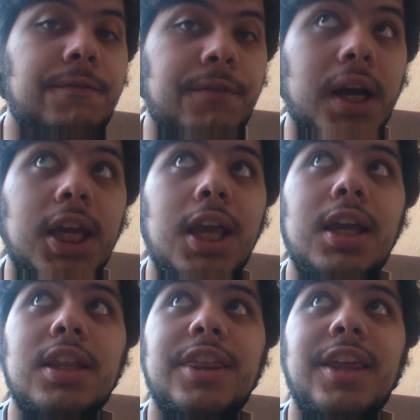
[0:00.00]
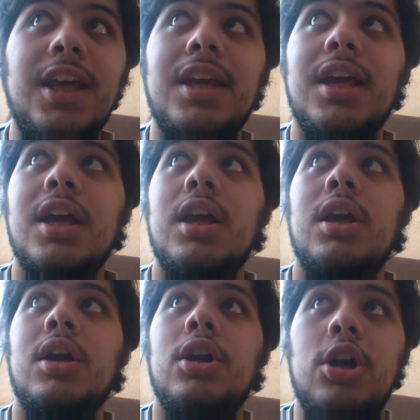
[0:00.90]
fucking thing
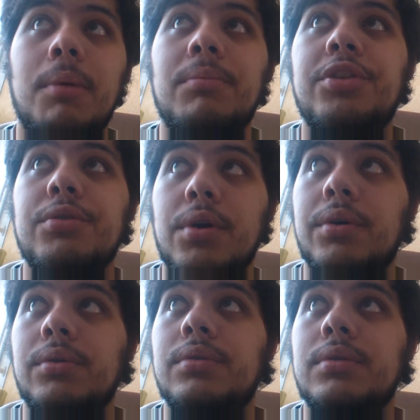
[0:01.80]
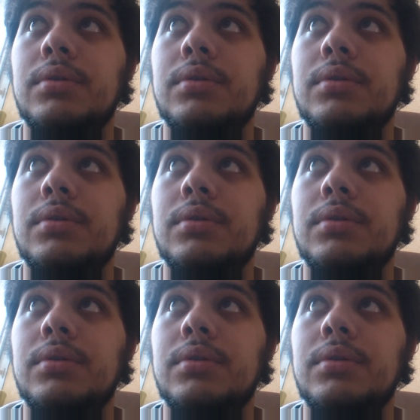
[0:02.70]
come through.